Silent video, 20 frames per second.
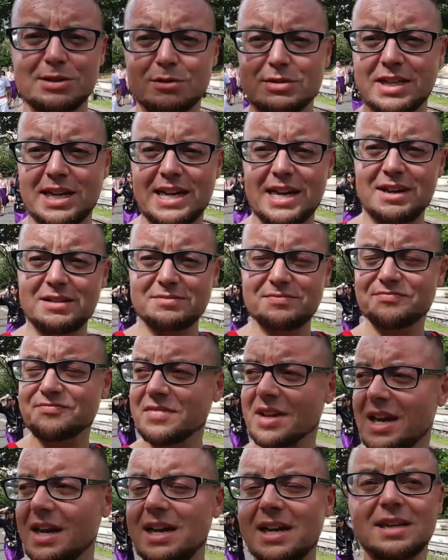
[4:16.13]
little day out.
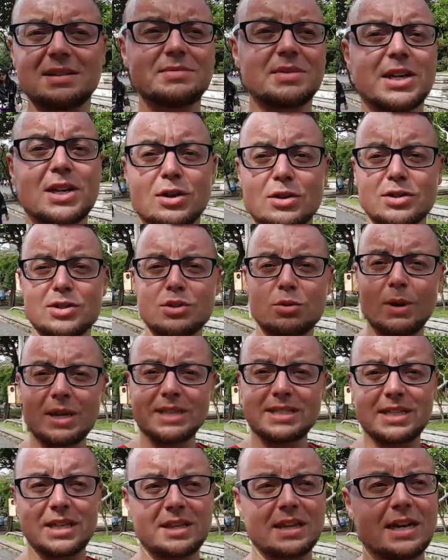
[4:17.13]
It cost
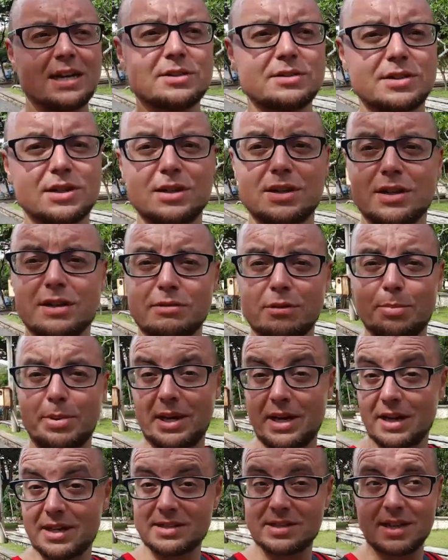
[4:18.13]
20,000
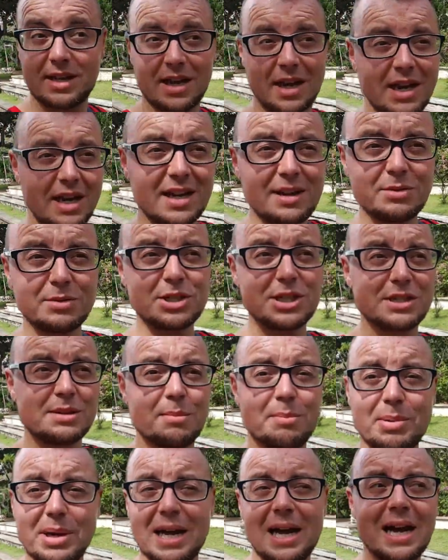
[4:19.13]
rupiah to get in, which
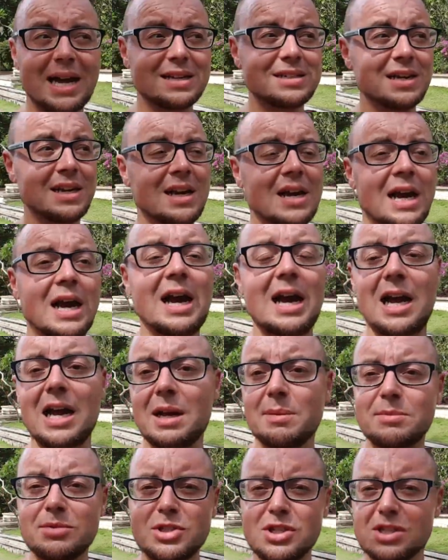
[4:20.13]
isn't bad.
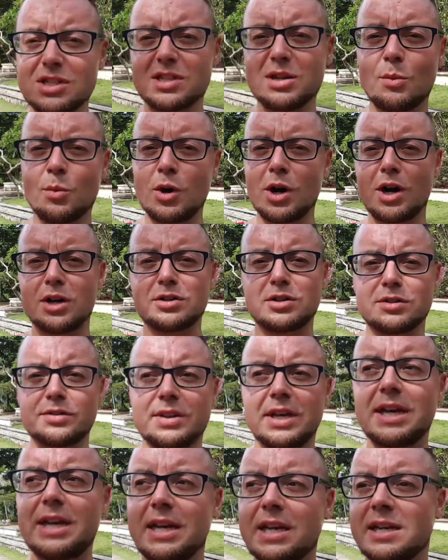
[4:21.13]
Just a word on
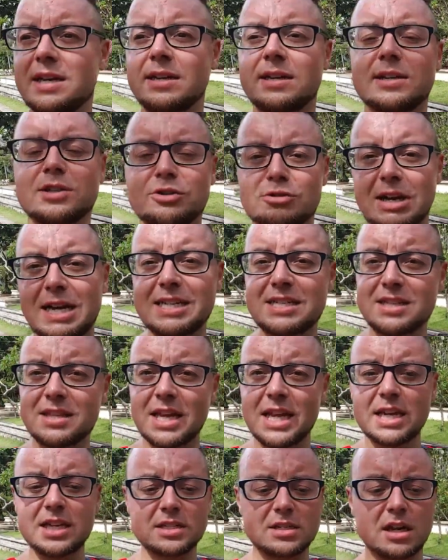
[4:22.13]
the dress
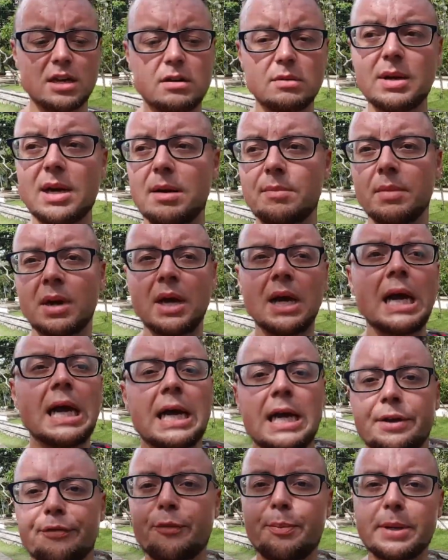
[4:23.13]
thing. So
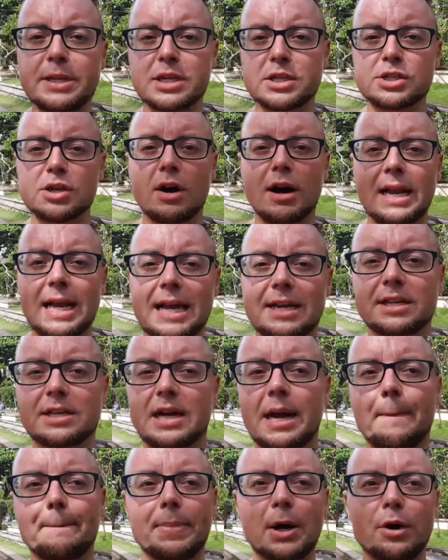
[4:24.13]
if you've been to Thailand and
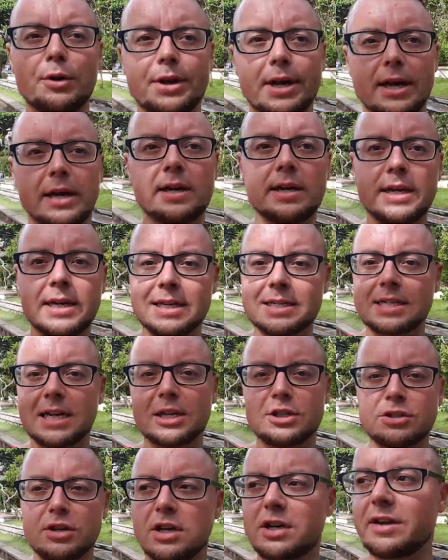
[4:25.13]
Cambodia,
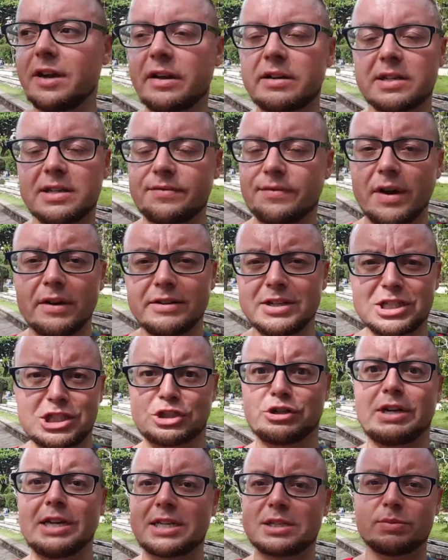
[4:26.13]
etc., it's very
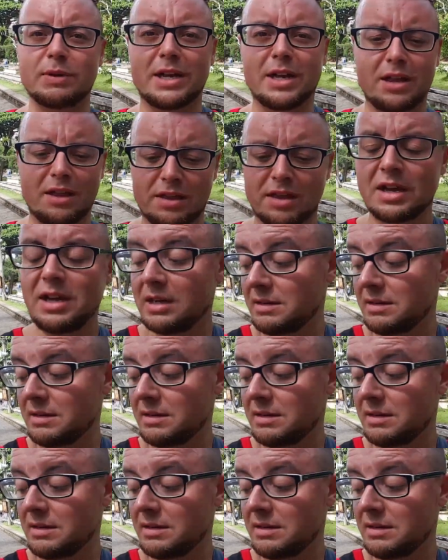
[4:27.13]
strict with